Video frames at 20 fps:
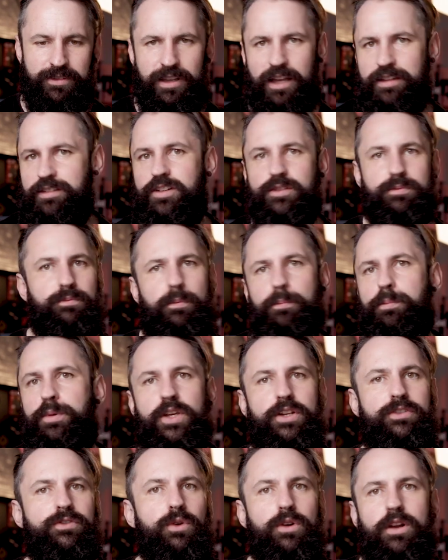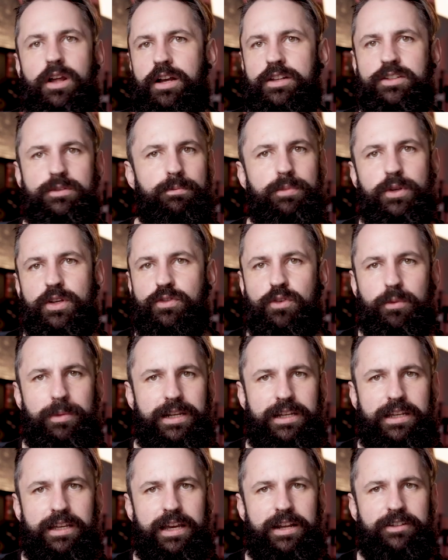And they're just beautiful lights, beautiful
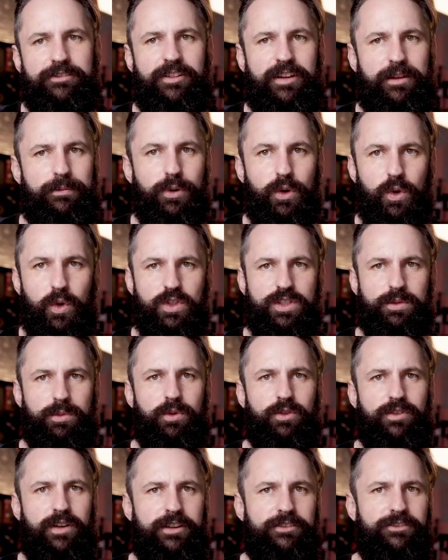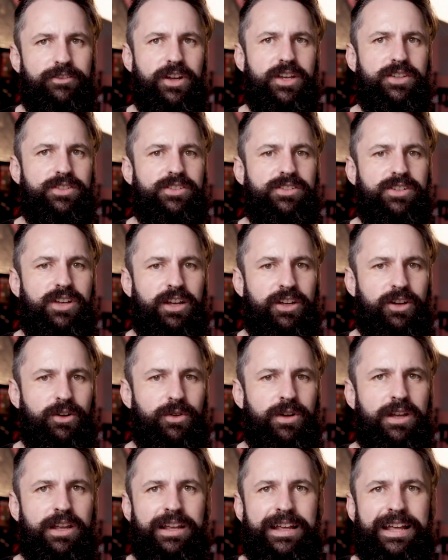bit of kit, very portable, very
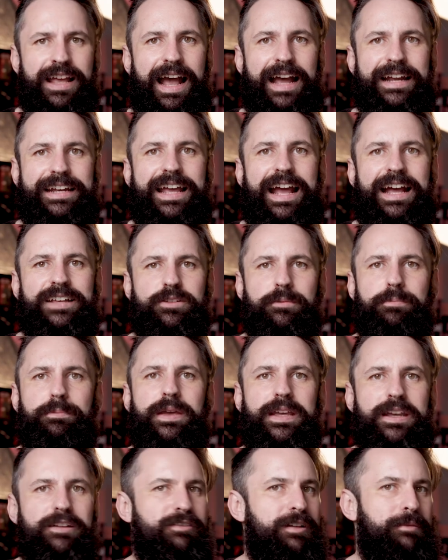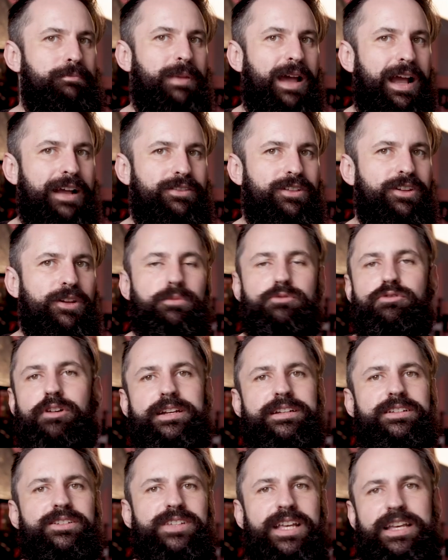versatile, and it has a bigger impact than
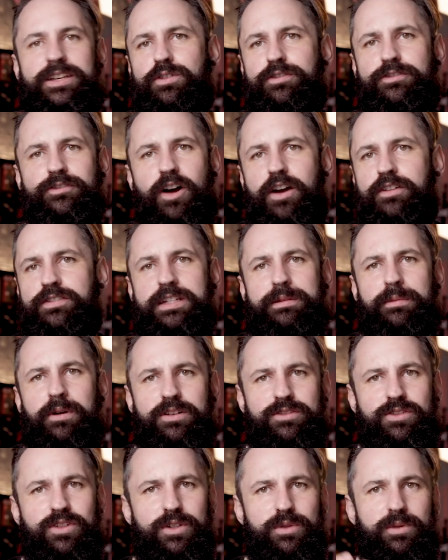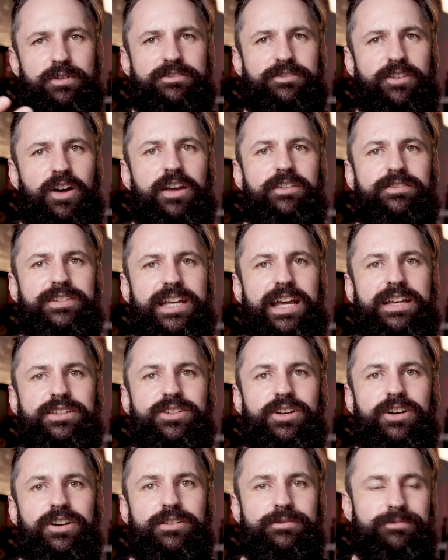upgrading, say, your 5D Mark II to a 5D
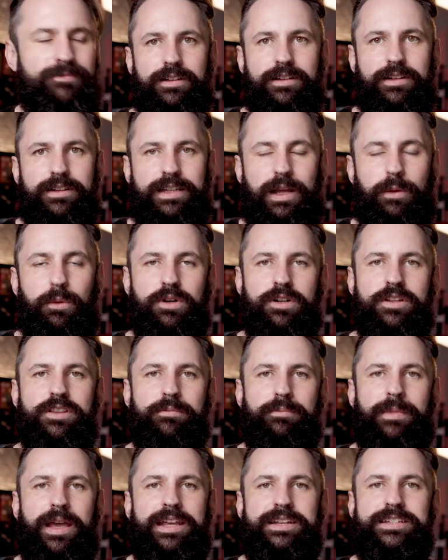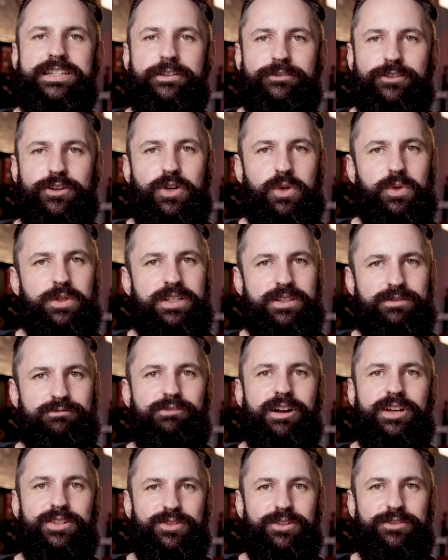SR. Now, one of the main difficulties in
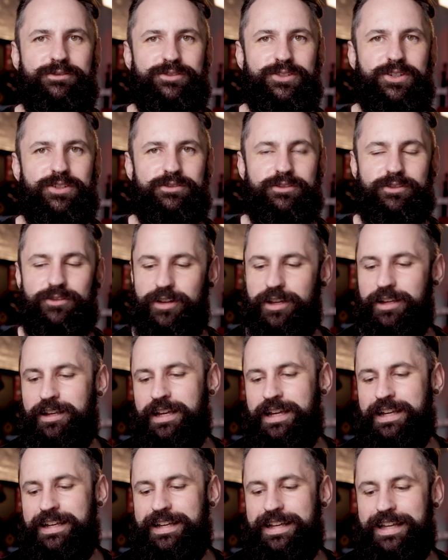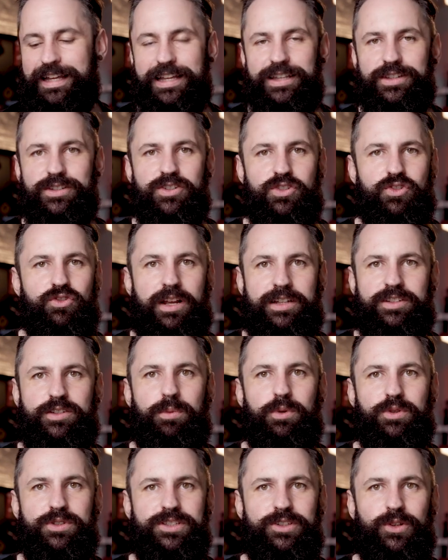restaurant photography is
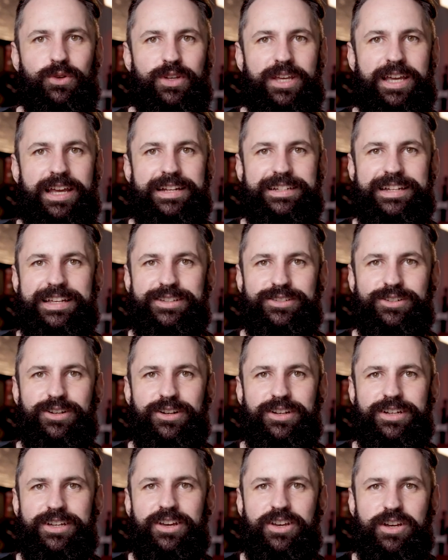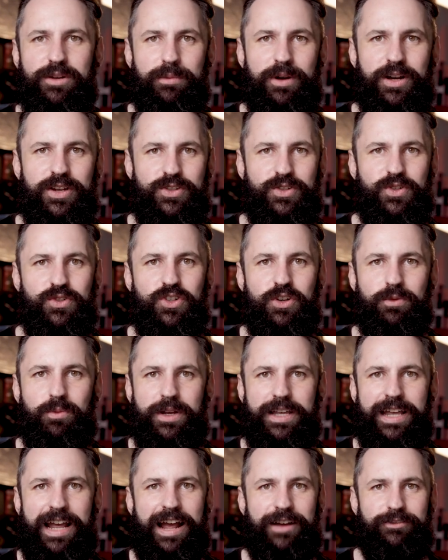transporting your kit. It's not like a commercial job
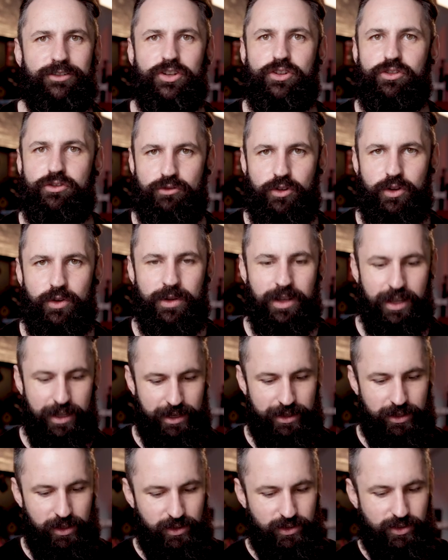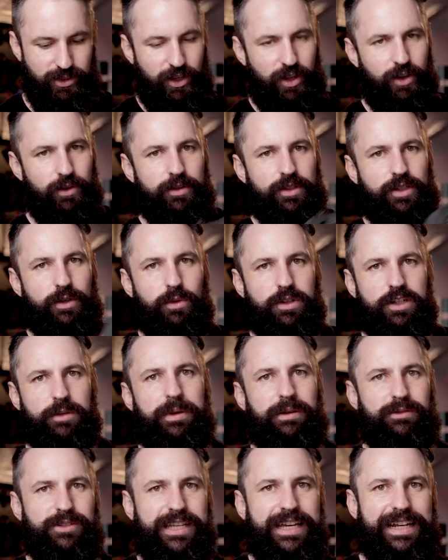where you have a crew. So you want to
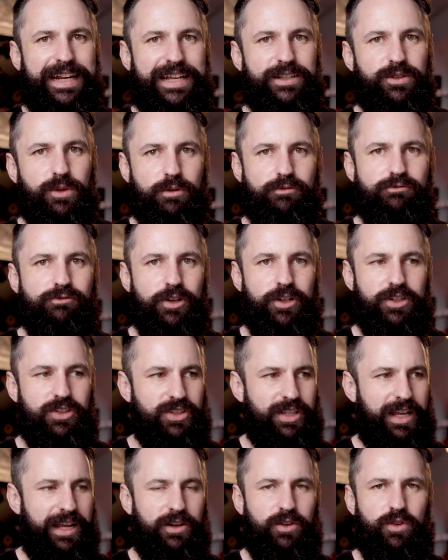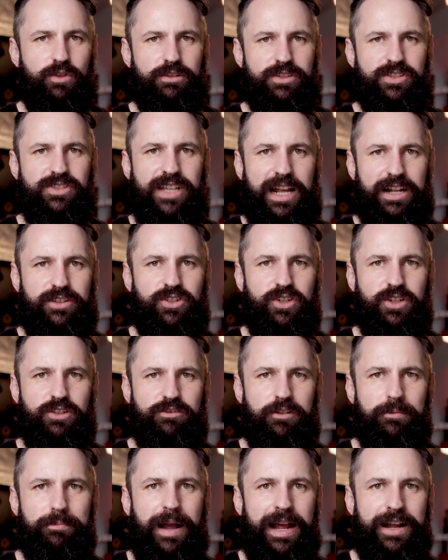be able to get it into a rucksack or a satchel
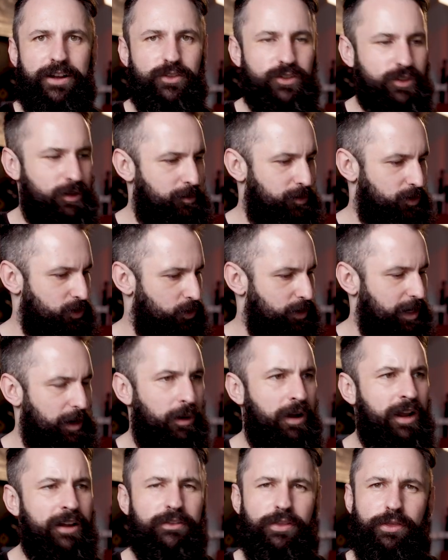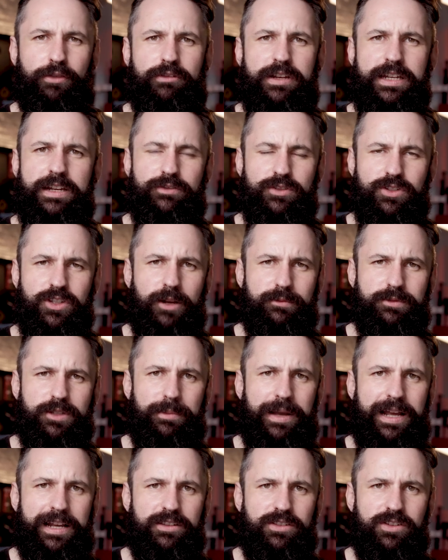or a bag of some sort. Now I have three different types
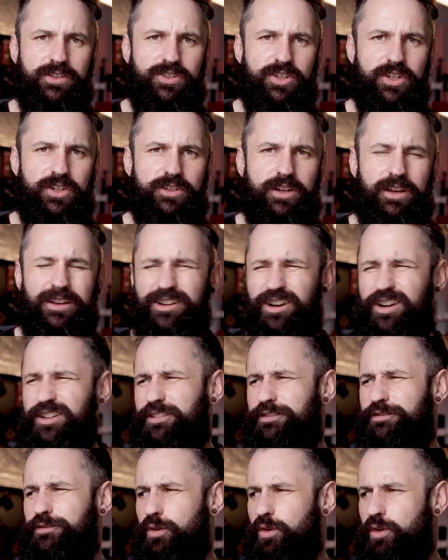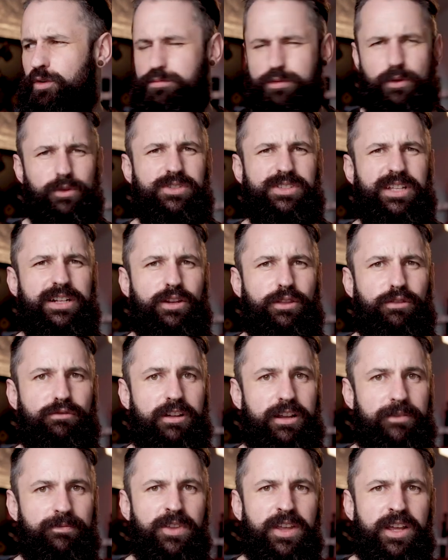of bag in the studio, kind of four, but we'll stick to
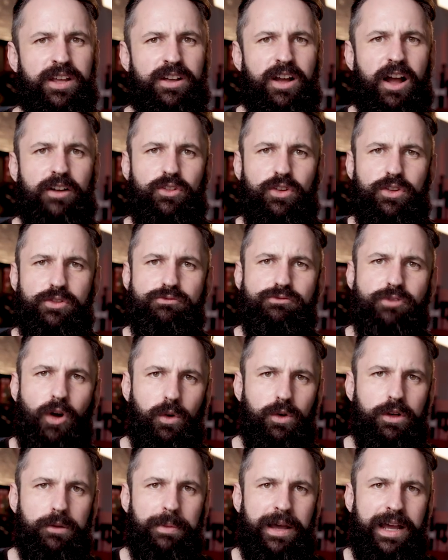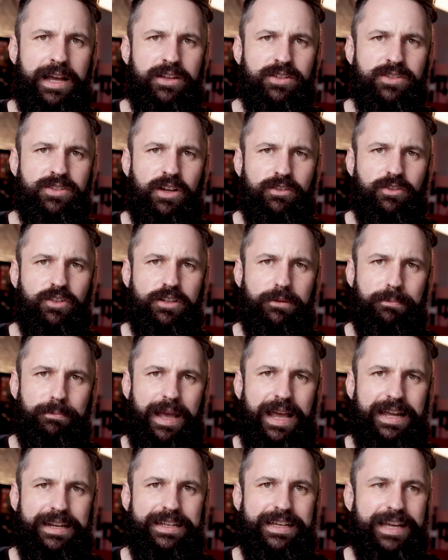three. I've got the roller bags, I've got the
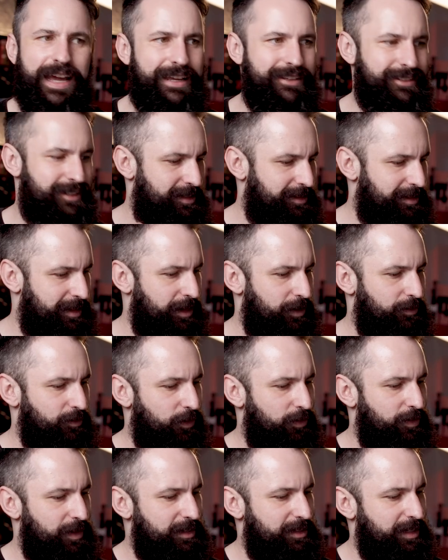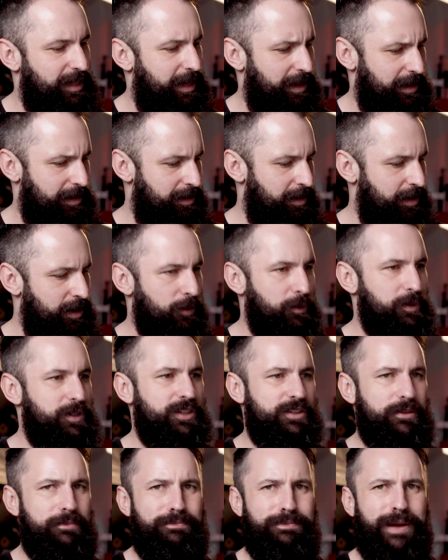Peli cases, and then I've got this here, which
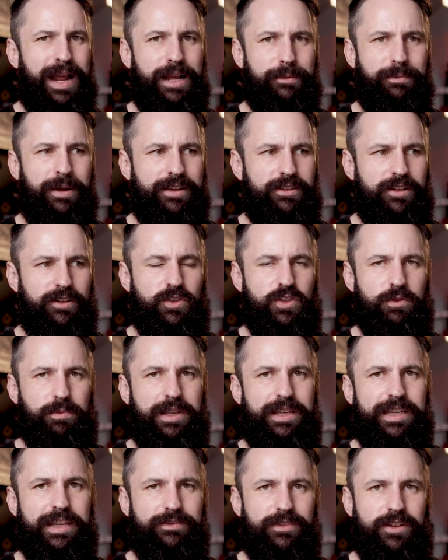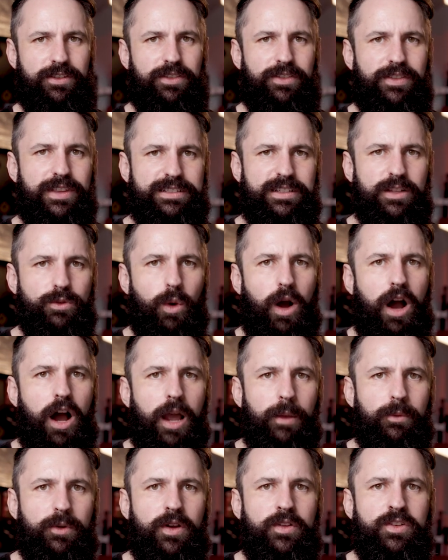is a backpack that I've just been given. This is what
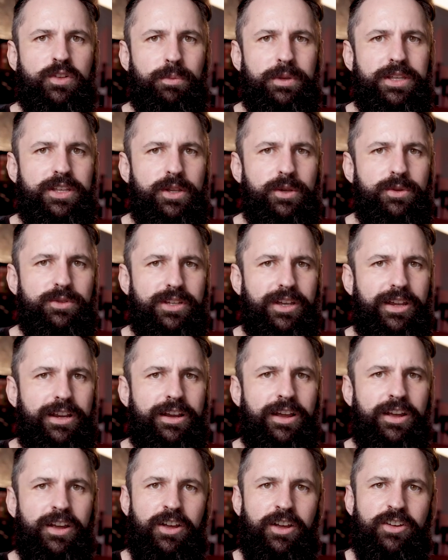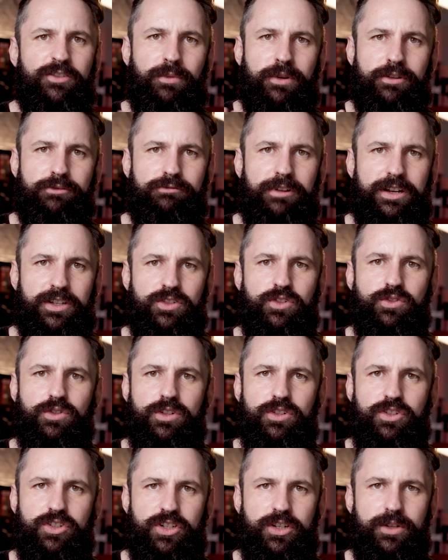I'm going to be using for my
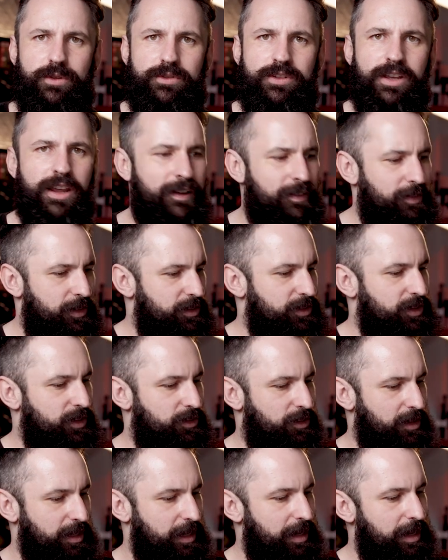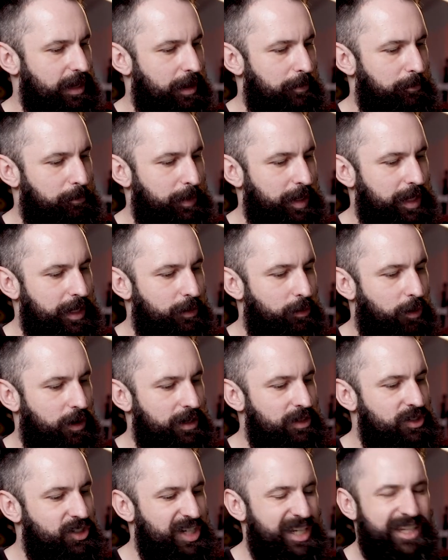restaurant shoot. This is the
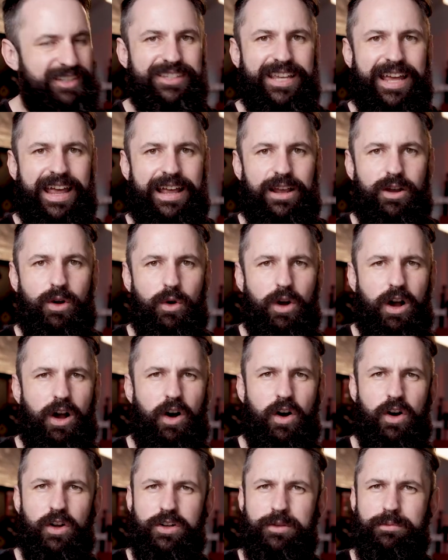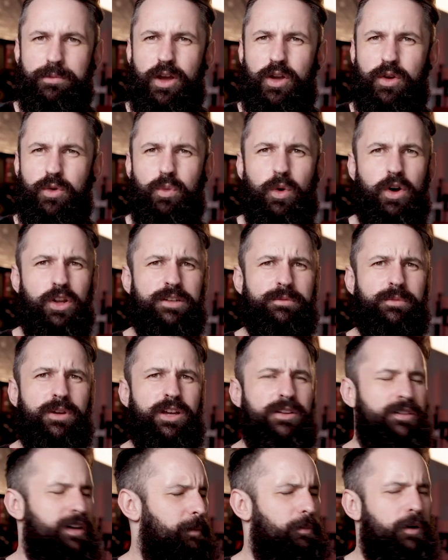PYG Tech OneMo,
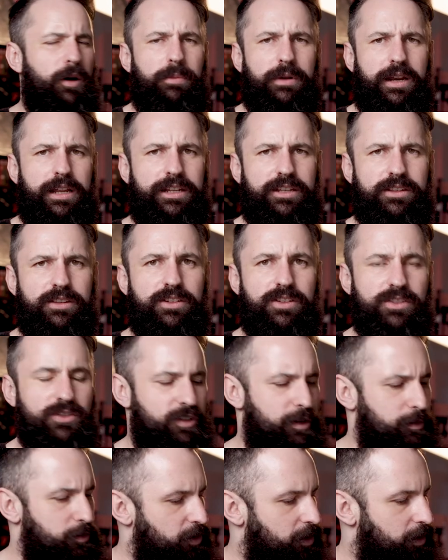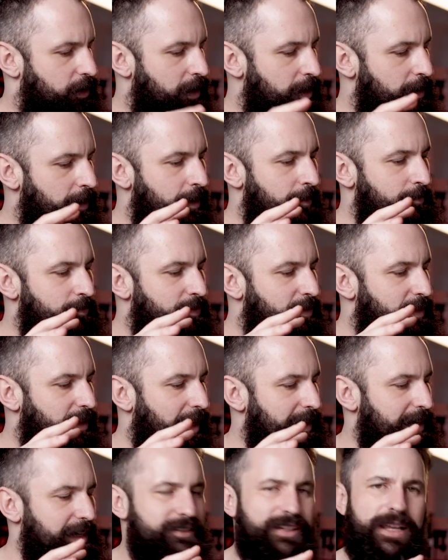OneMo. I'll pop a link in the description.
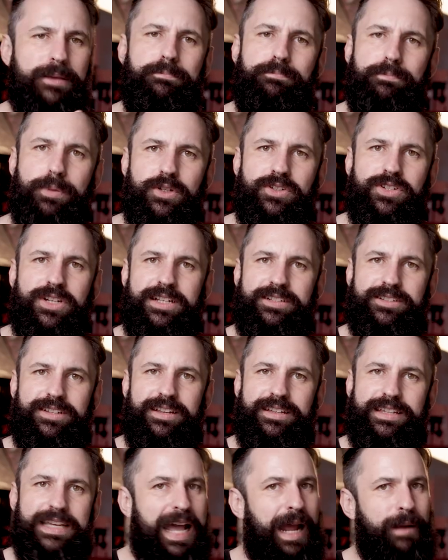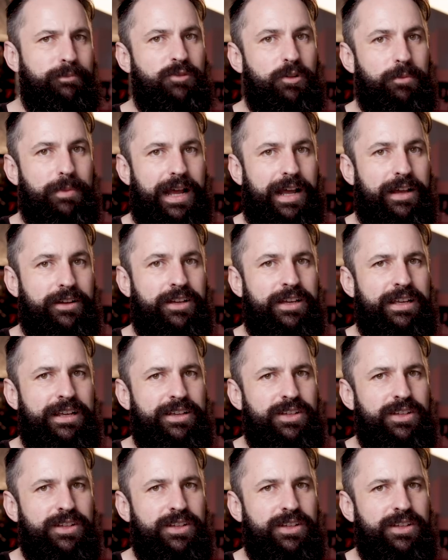And it's a budget camera bag.